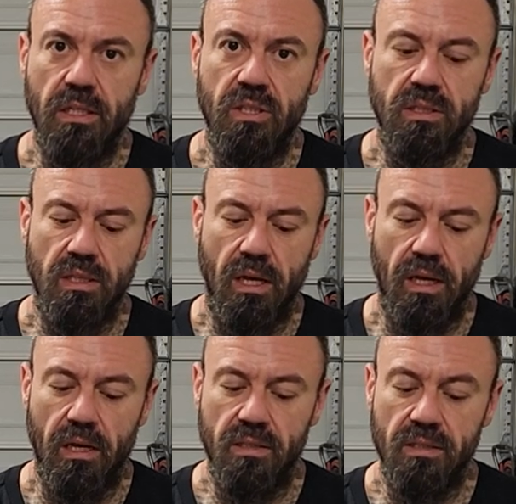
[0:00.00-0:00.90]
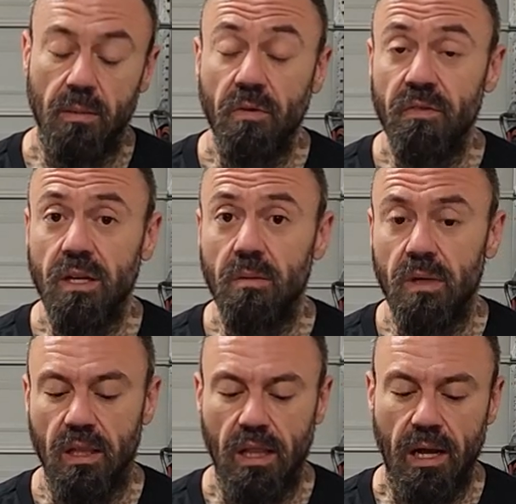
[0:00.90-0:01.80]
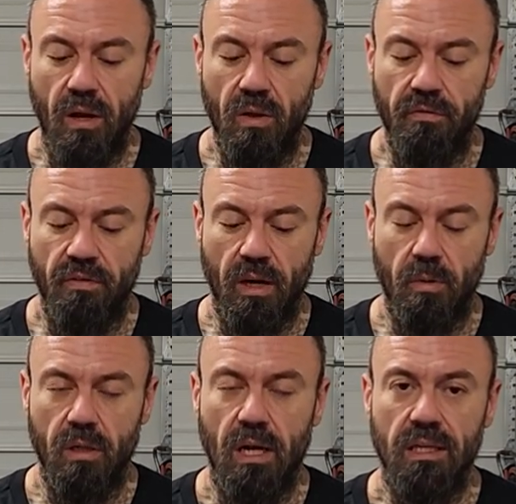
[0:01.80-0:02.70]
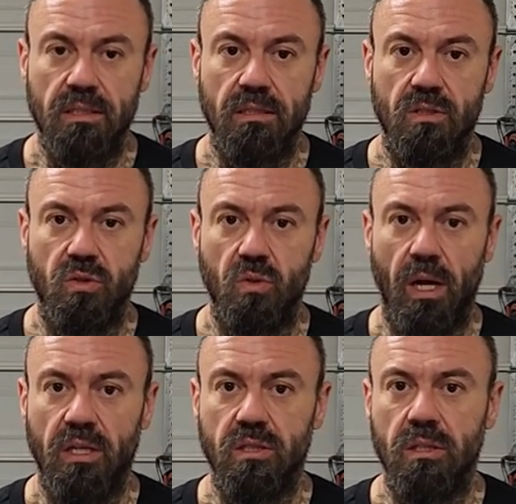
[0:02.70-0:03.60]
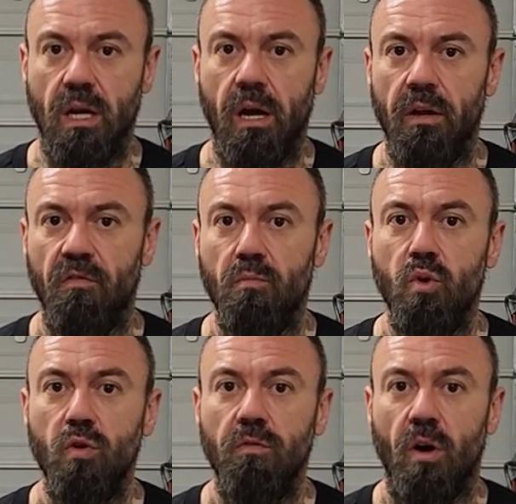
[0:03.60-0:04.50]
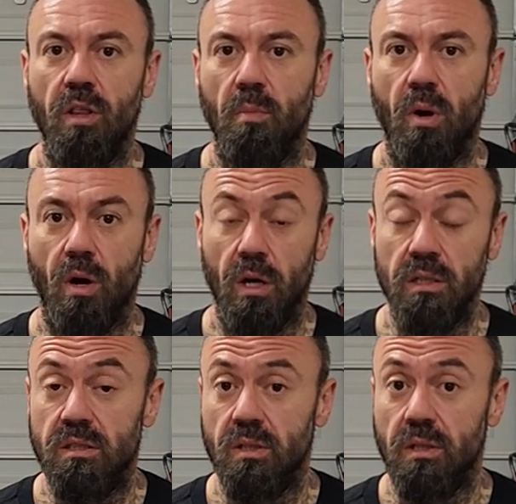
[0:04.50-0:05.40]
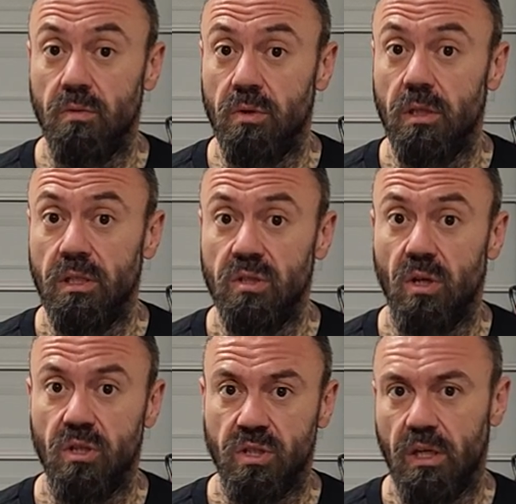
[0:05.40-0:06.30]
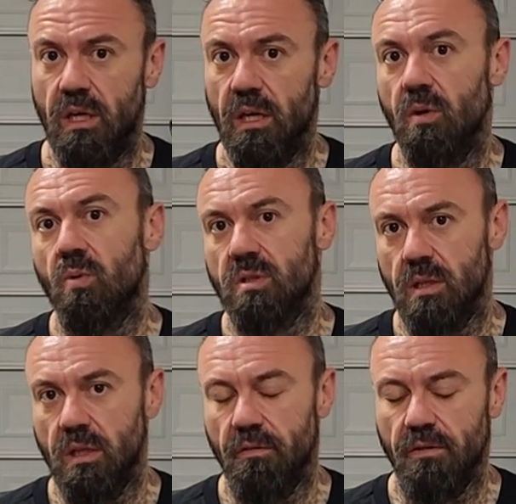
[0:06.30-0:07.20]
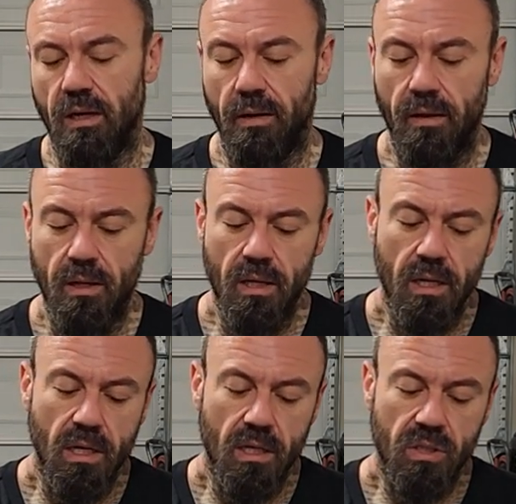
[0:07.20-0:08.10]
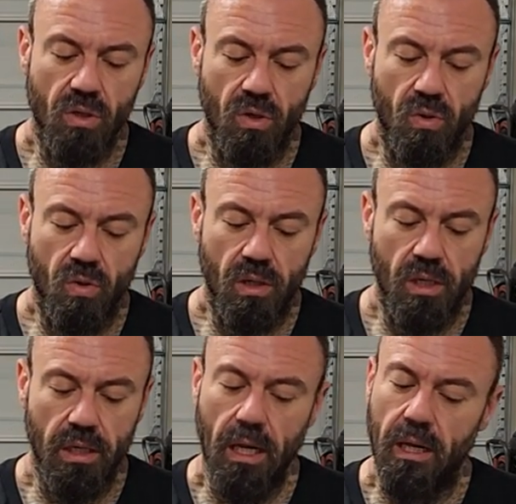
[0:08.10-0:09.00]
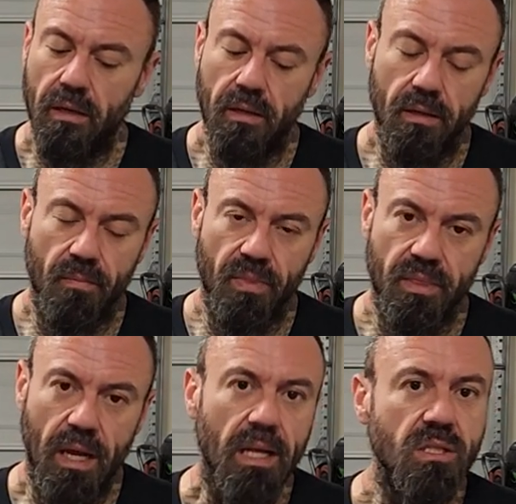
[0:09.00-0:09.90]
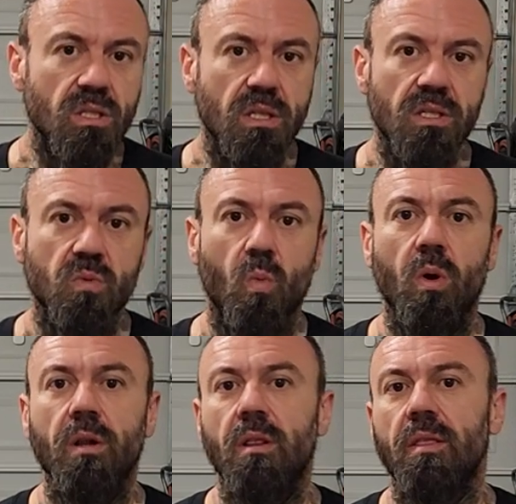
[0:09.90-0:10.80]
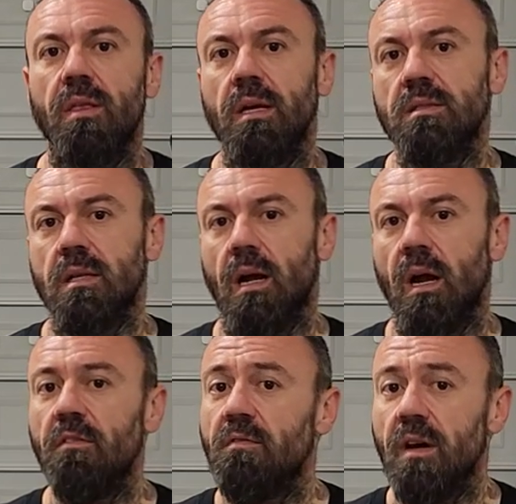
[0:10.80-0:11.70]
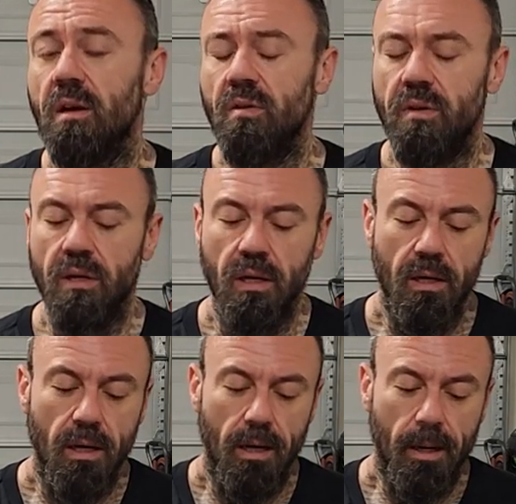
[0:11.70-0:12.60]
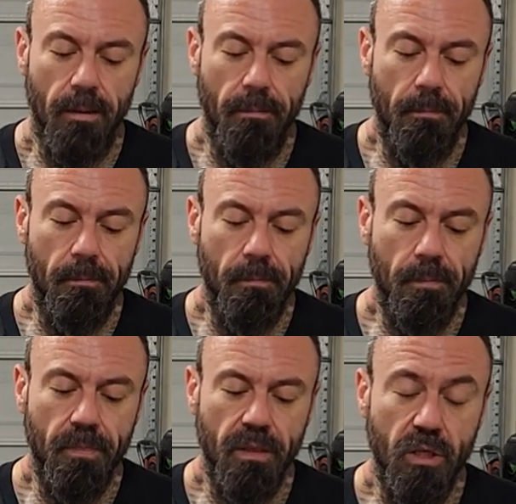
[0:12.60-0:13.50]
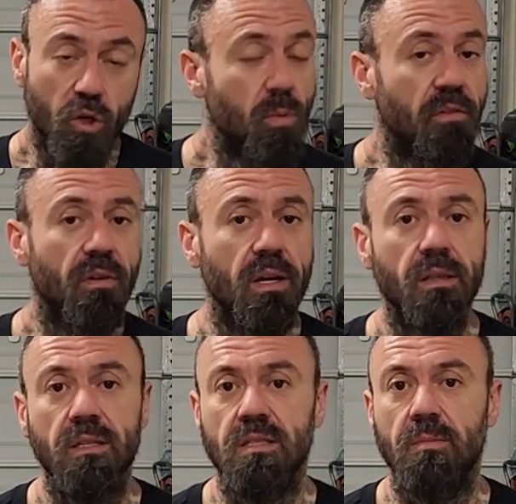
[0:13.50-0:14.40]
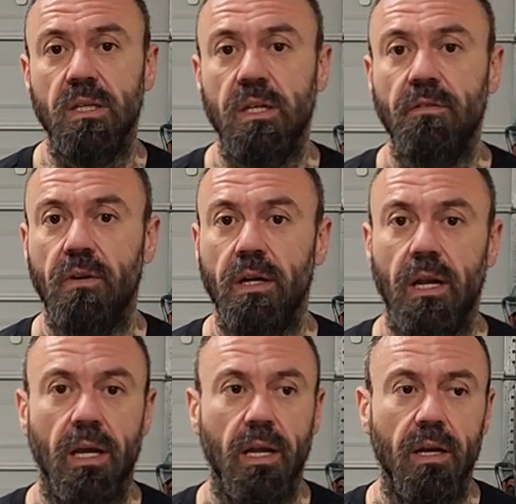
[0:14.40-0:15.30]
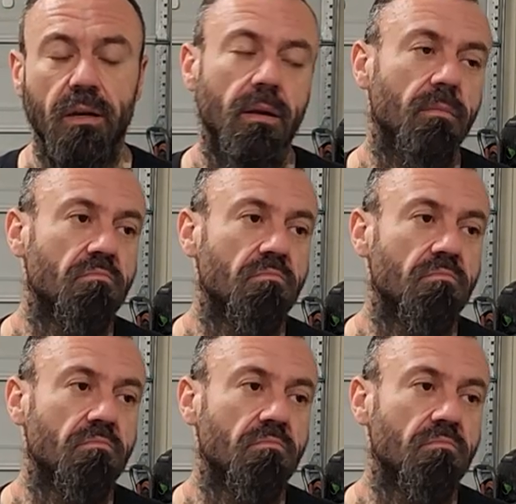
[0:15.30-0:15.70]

agents, and some of them allow the fiberglass to actually kind of move on the part until it really starts to kick or solidify. So, again, that's just one of the things that I've found. Um, you may find things to be different, and